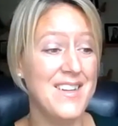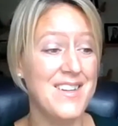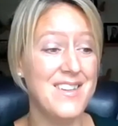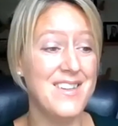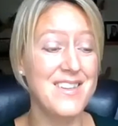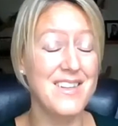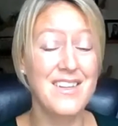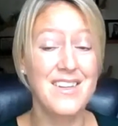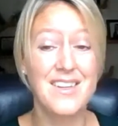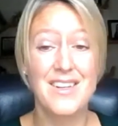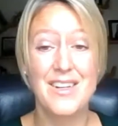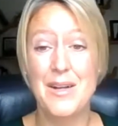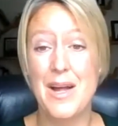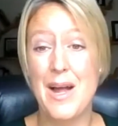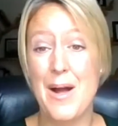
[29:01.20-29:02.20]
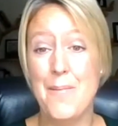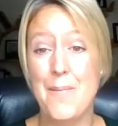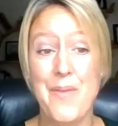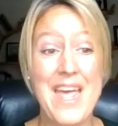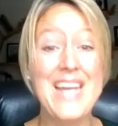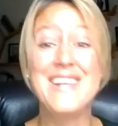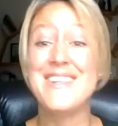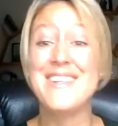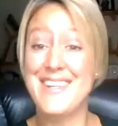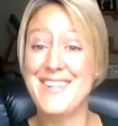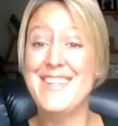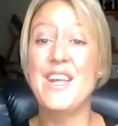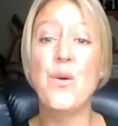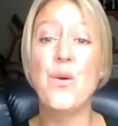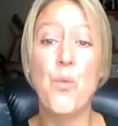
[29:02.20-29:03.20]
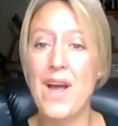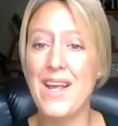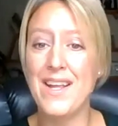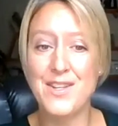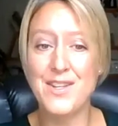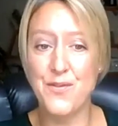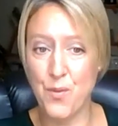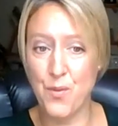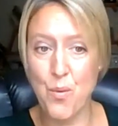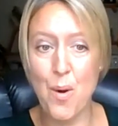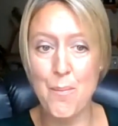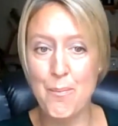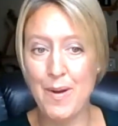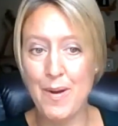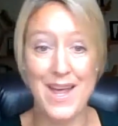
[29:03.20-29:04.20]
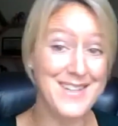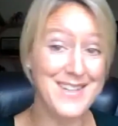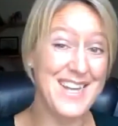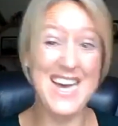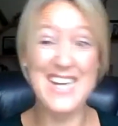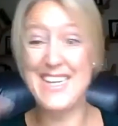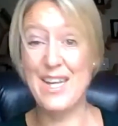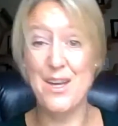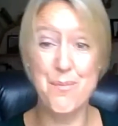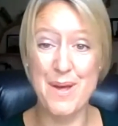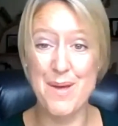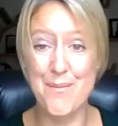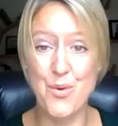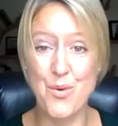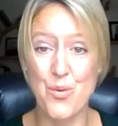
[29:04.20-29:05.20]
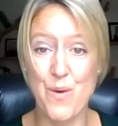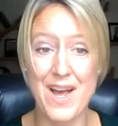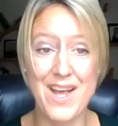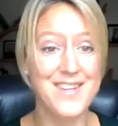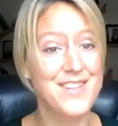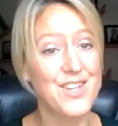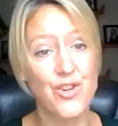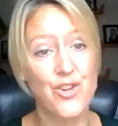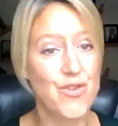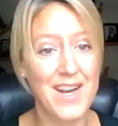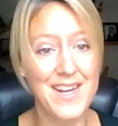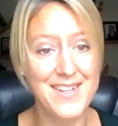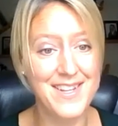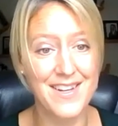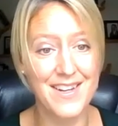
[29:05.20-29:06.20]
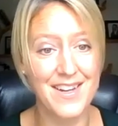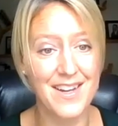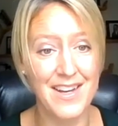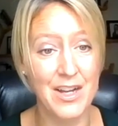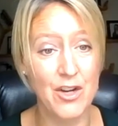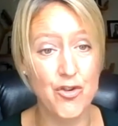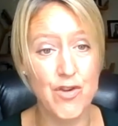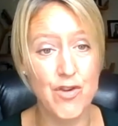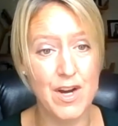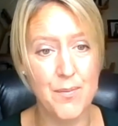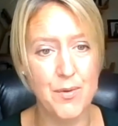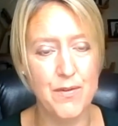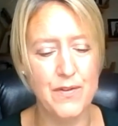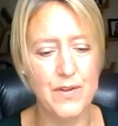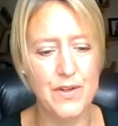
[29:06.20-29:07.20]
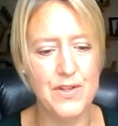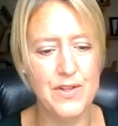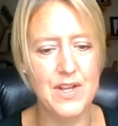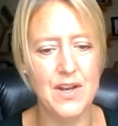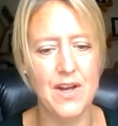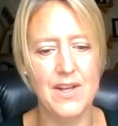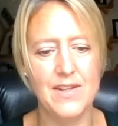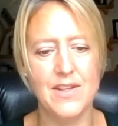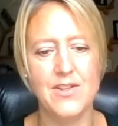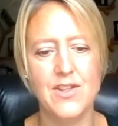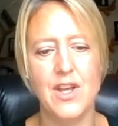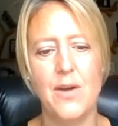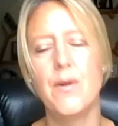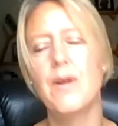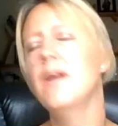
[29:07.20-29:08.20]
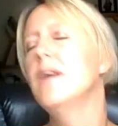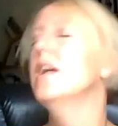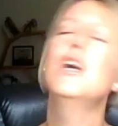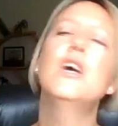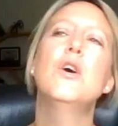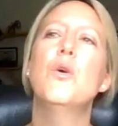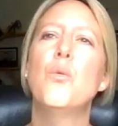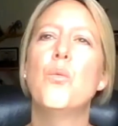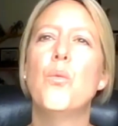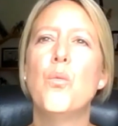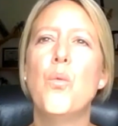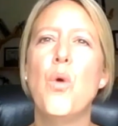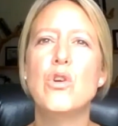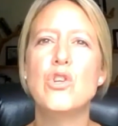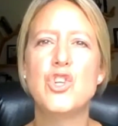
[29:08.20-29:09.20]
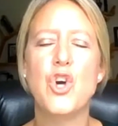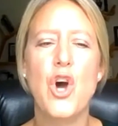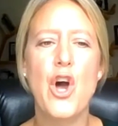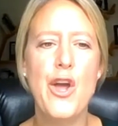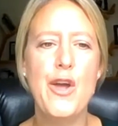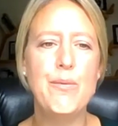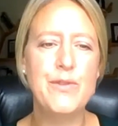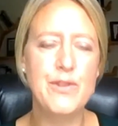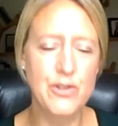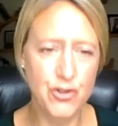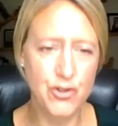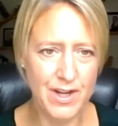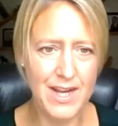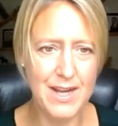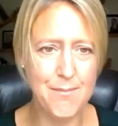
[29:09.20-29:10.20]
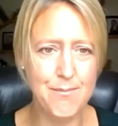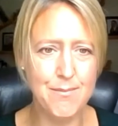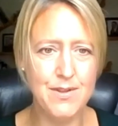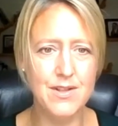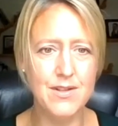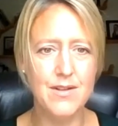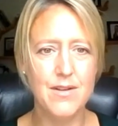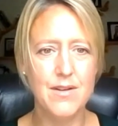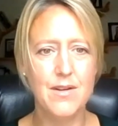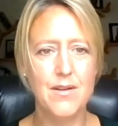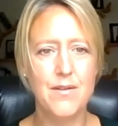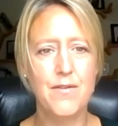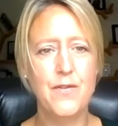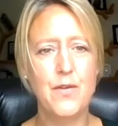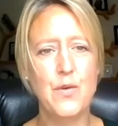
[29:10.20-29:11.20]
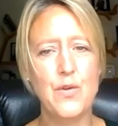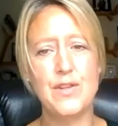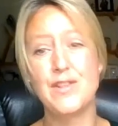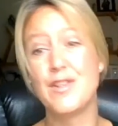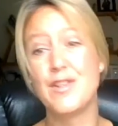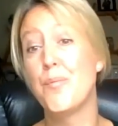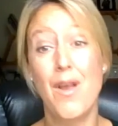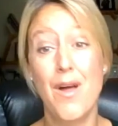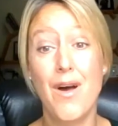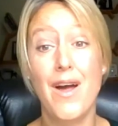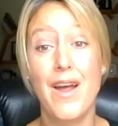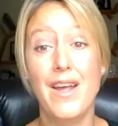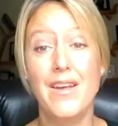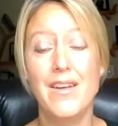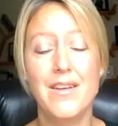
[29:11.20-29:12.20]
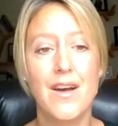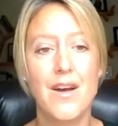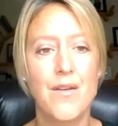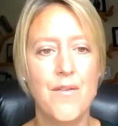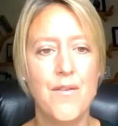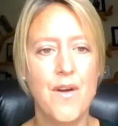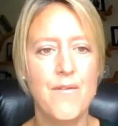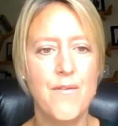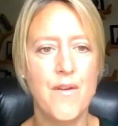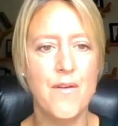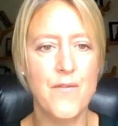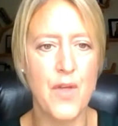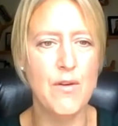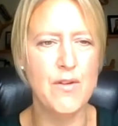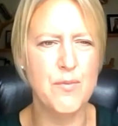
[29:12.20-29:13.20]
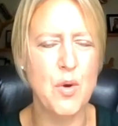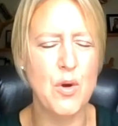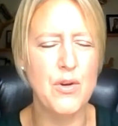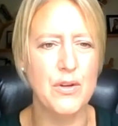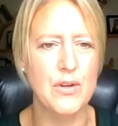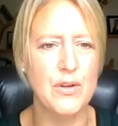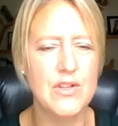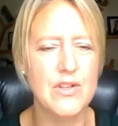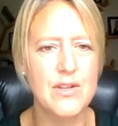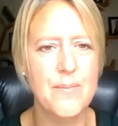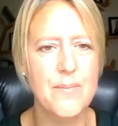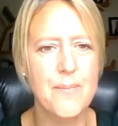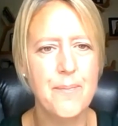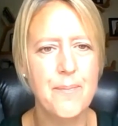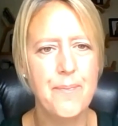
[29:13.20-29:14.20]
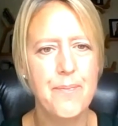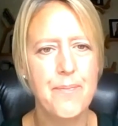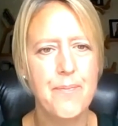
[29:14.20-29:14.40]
is um, existing waste from one place, adding a bit more waste, and creating a, an incredible fertilizer. So, what's your yeah, hopes and dreams for the supply of, of, of those products?